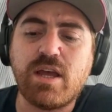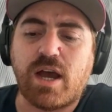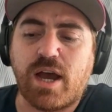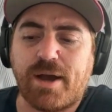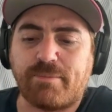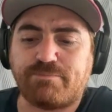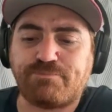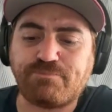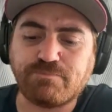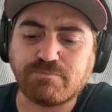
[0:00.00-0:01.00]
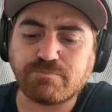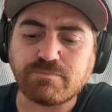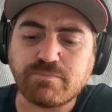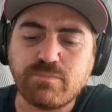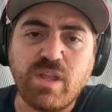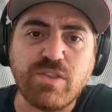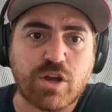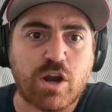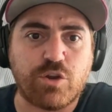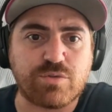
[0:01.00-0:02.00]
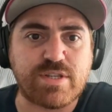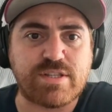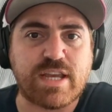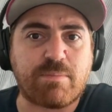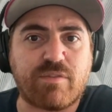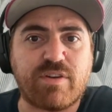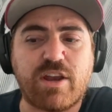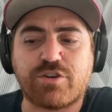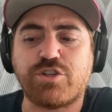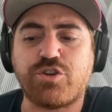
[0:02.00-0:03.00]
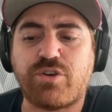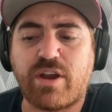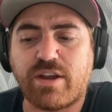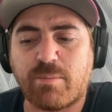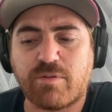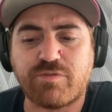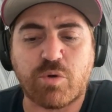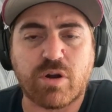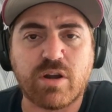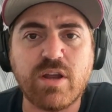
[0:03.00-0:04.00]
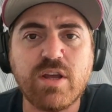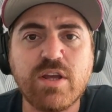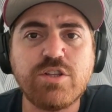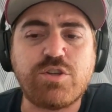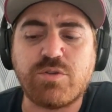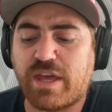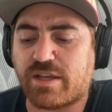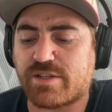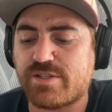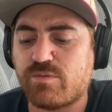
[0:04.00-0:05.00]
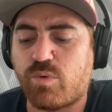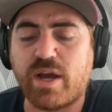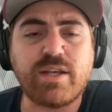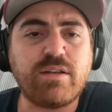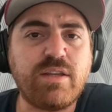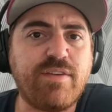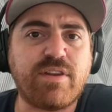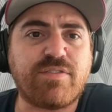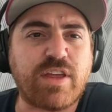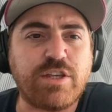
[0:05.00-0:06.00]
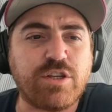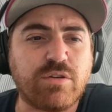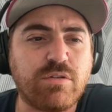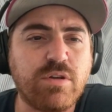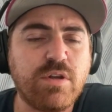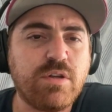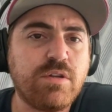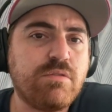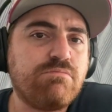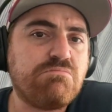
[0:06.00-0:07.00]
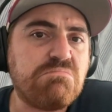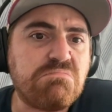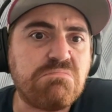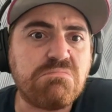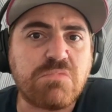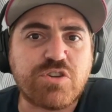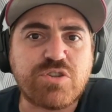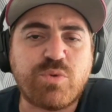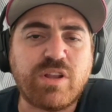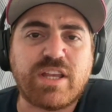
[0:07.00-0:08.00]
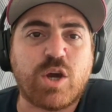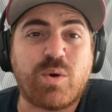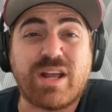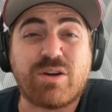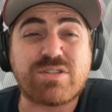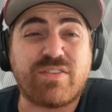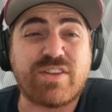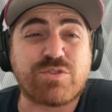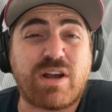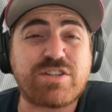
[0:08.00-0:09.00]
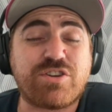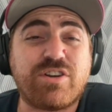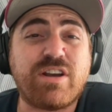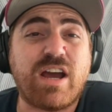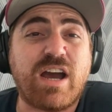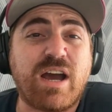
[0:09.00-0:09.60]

the Cardinals to take Marvin Harrison Jr. at number 4. 2 things. One, even if they do, there's really no one else on this roster